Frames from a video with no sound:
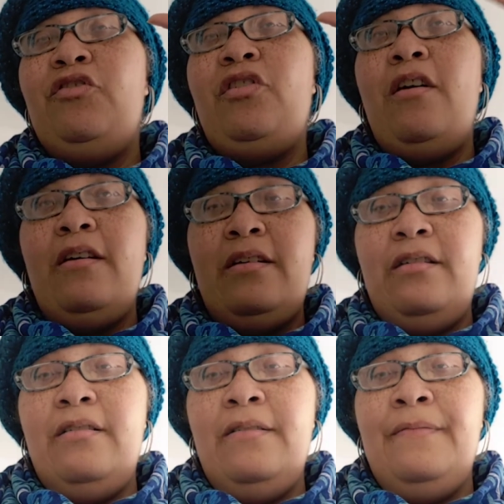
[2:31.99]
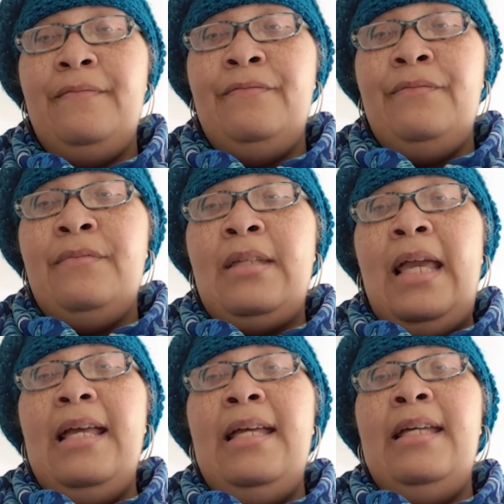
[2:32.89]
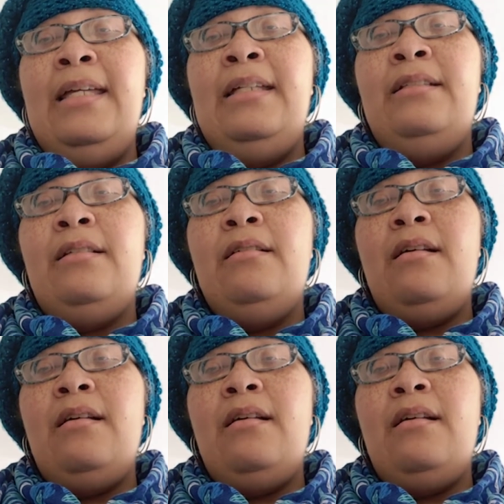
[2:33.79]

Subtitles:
darker, and